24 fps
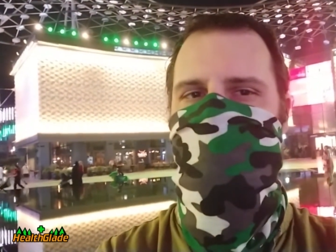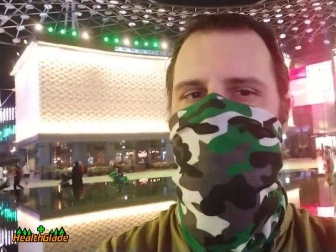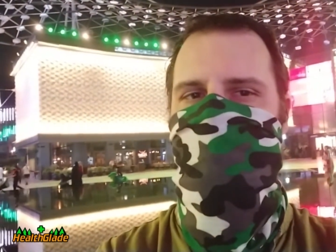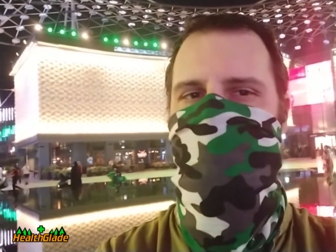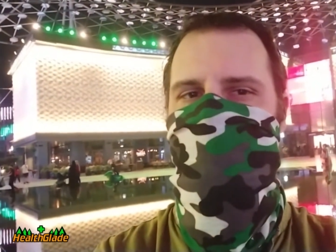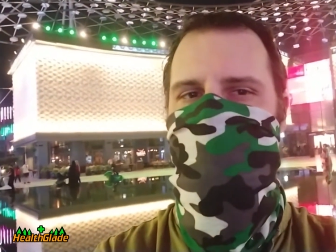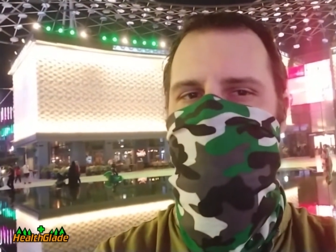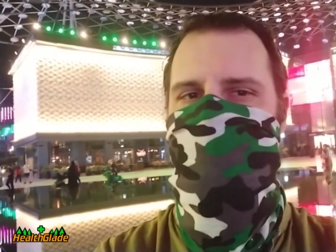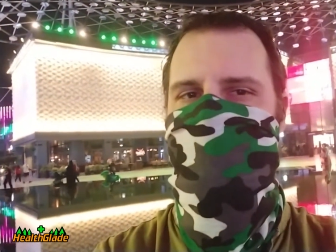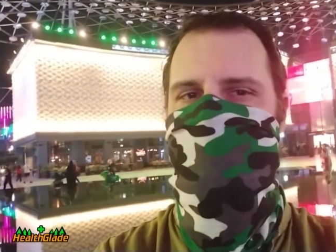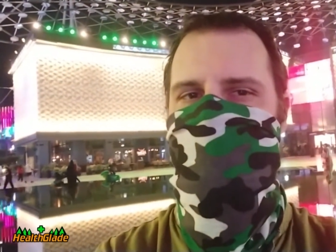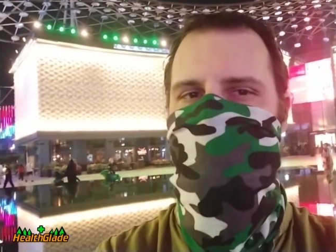
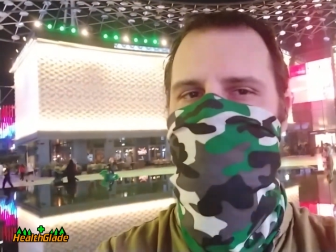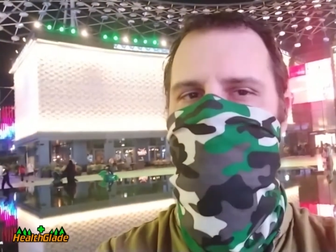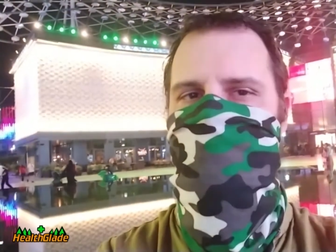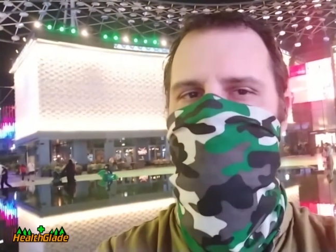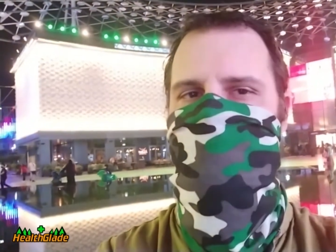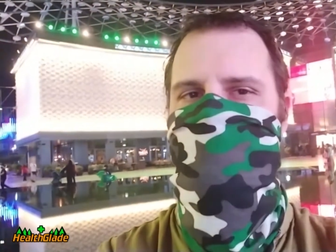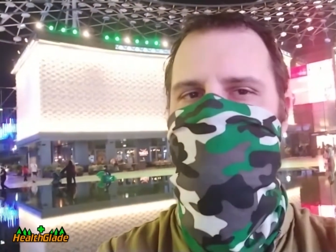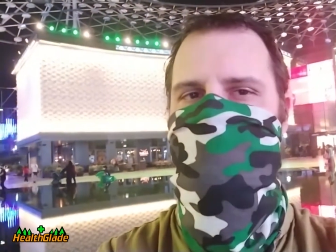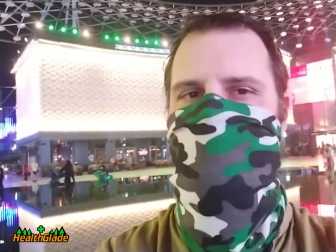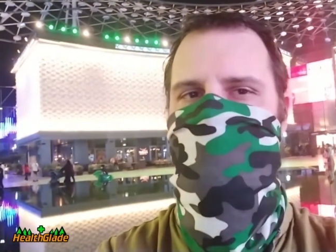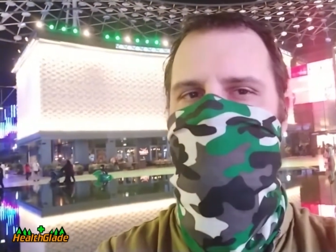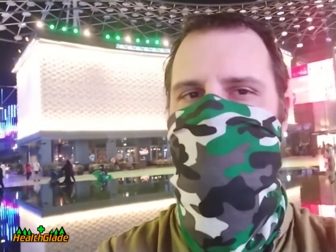while
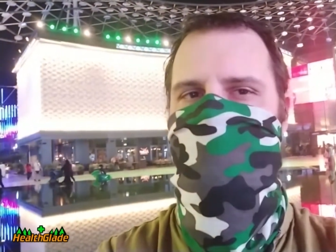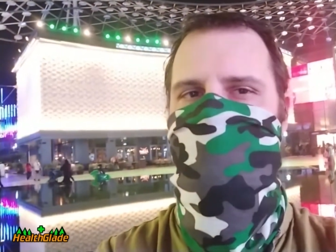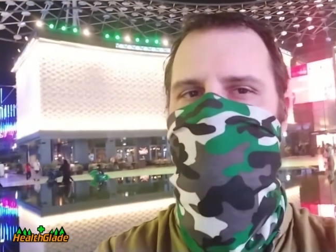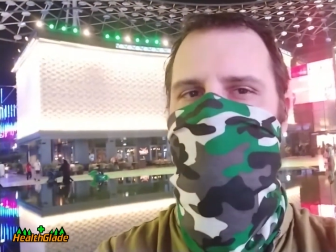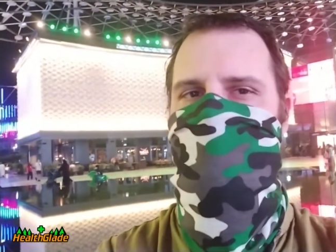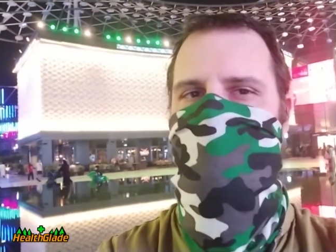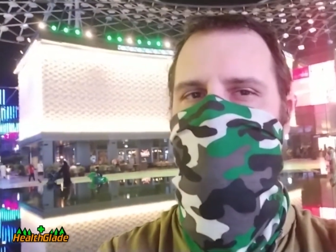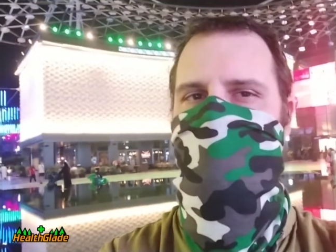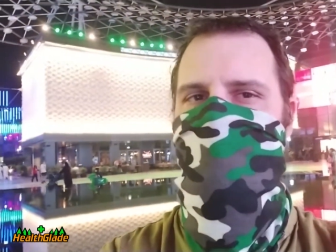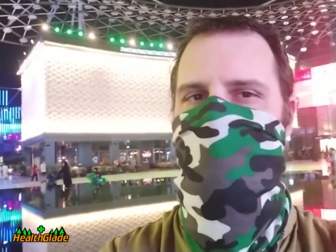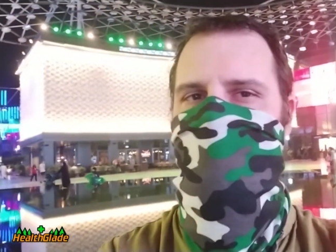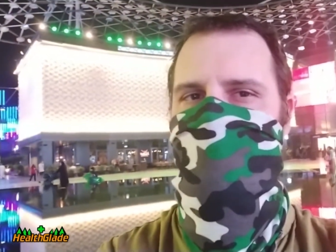increasing
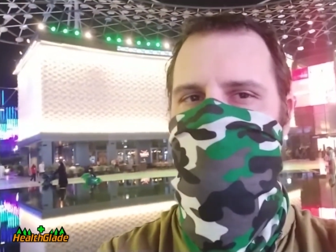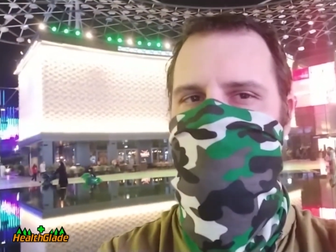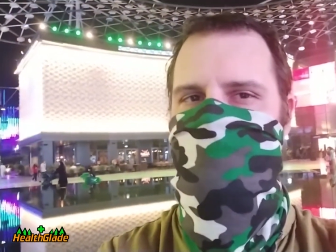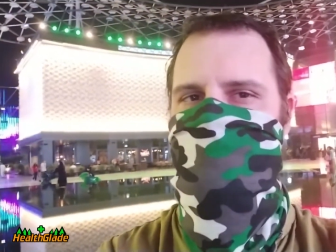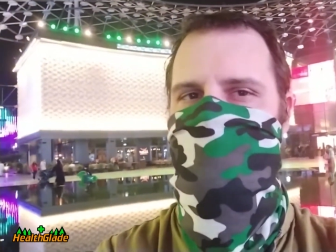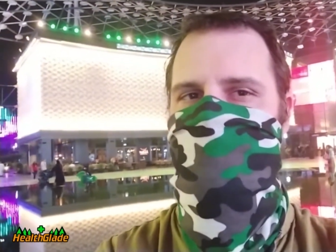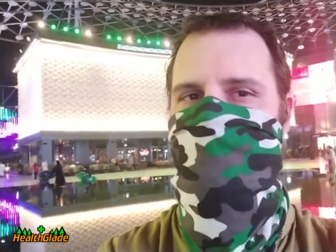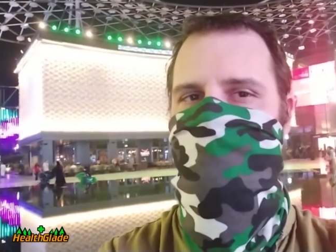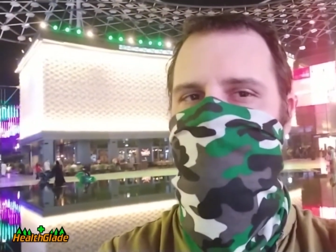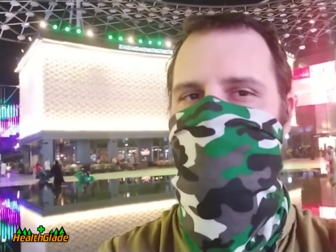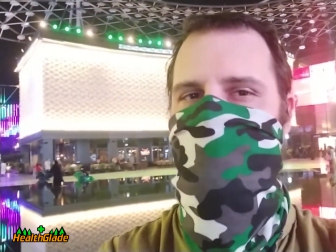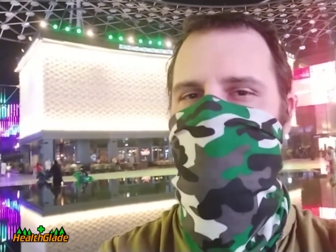
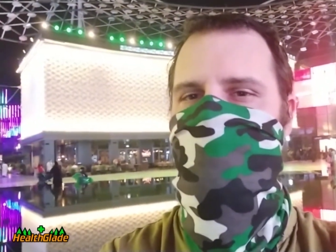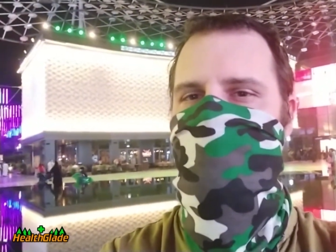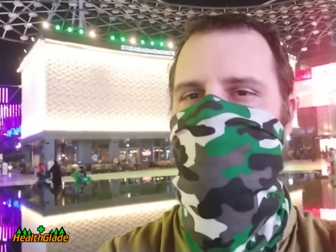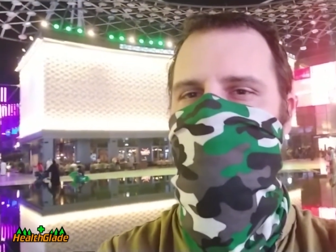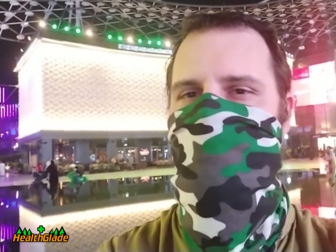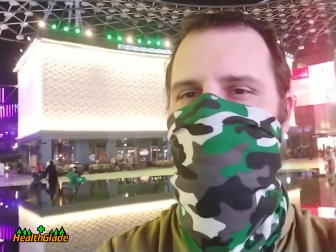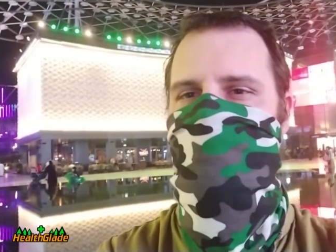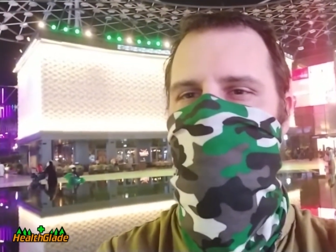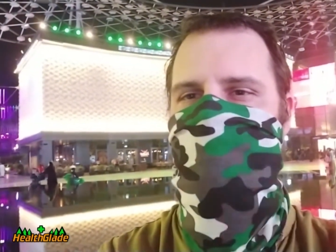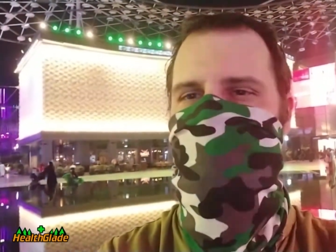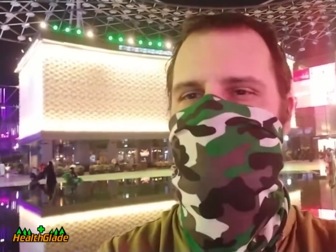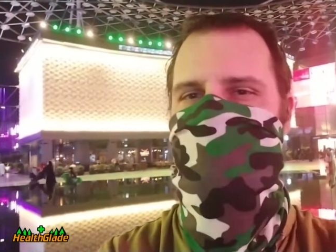positive mood
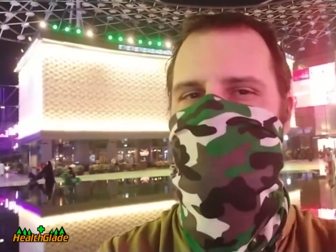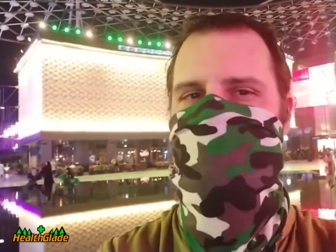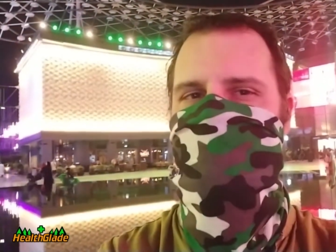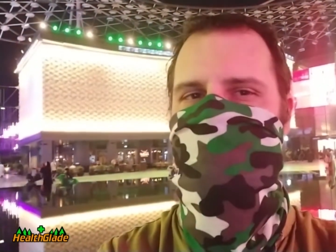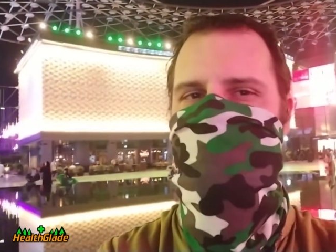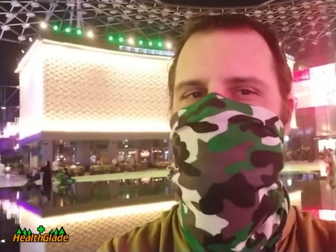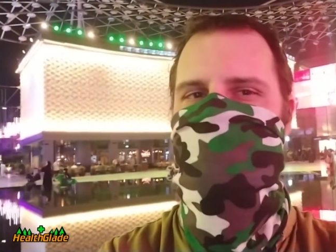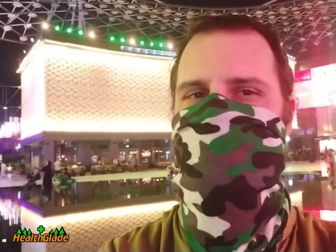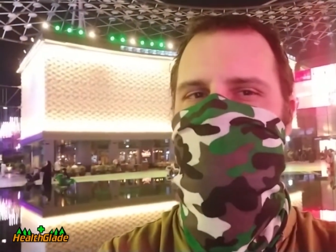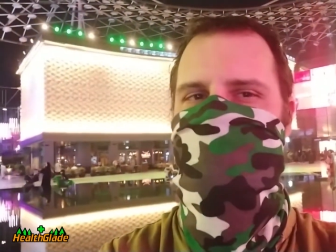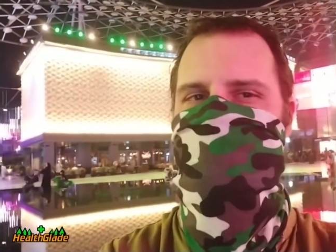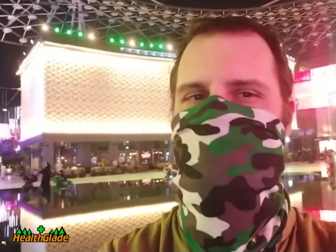
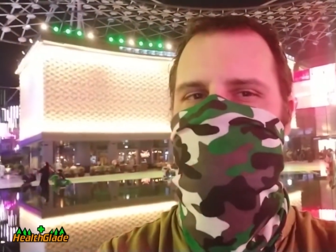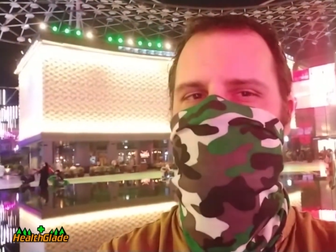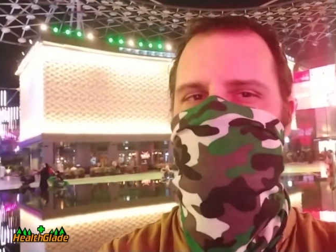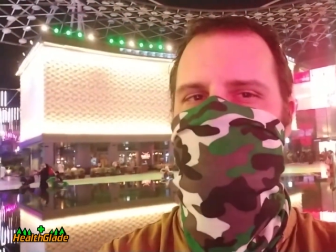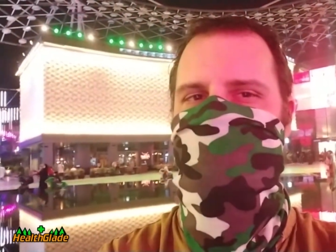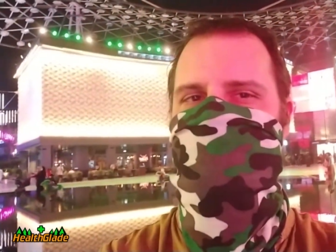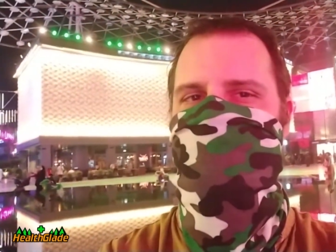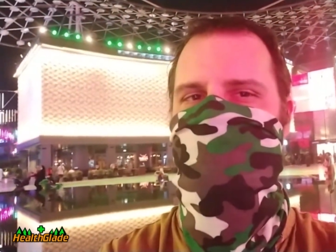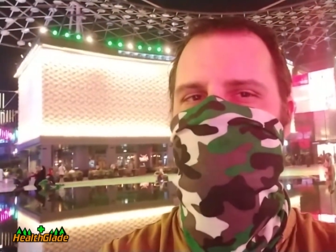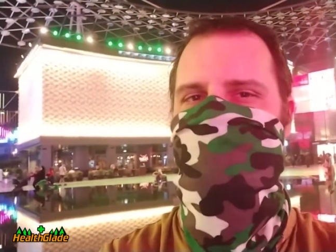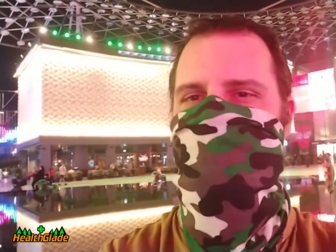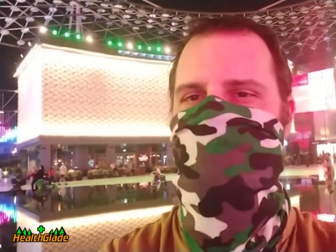hormones such
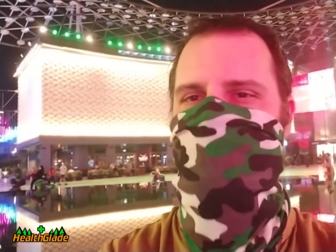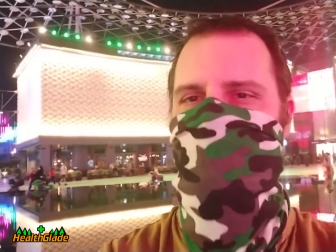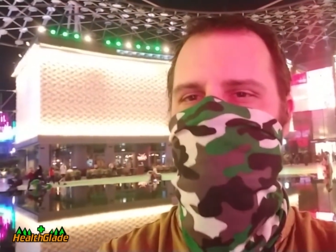as